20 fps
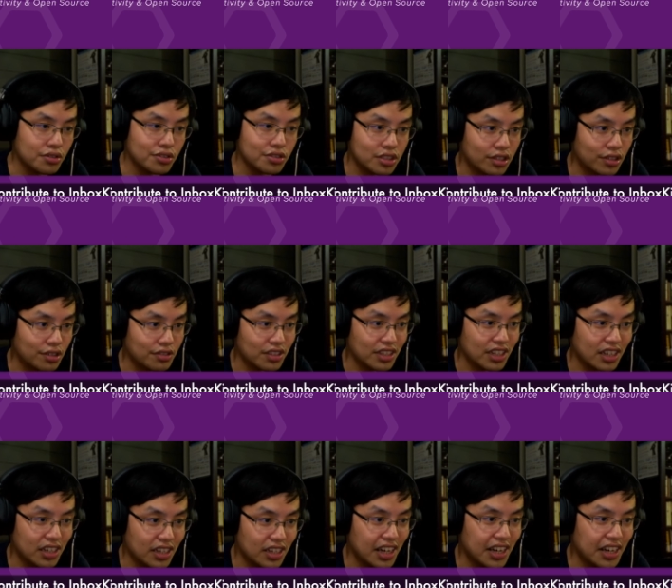and all together.
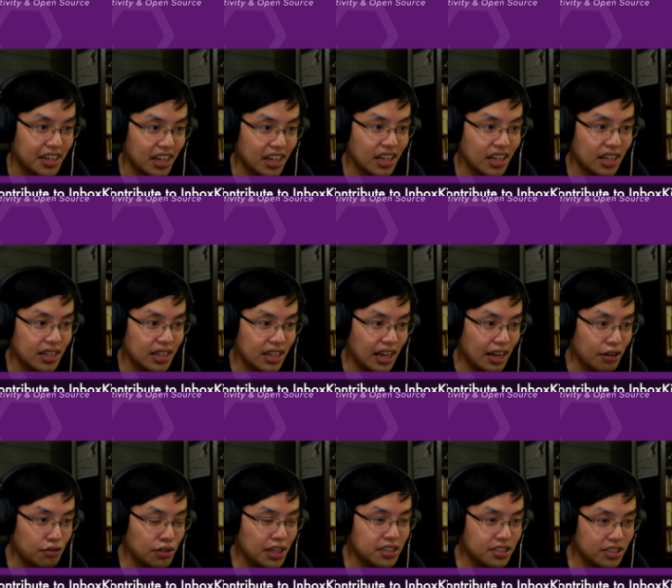And I
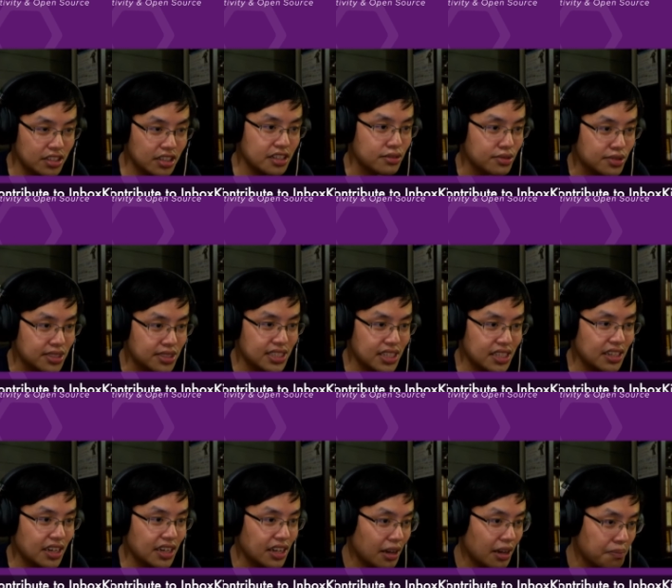would actually like to see
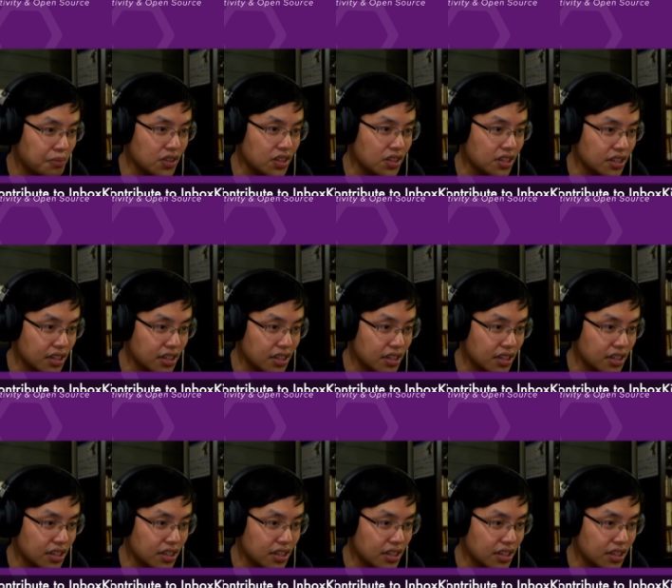that happening.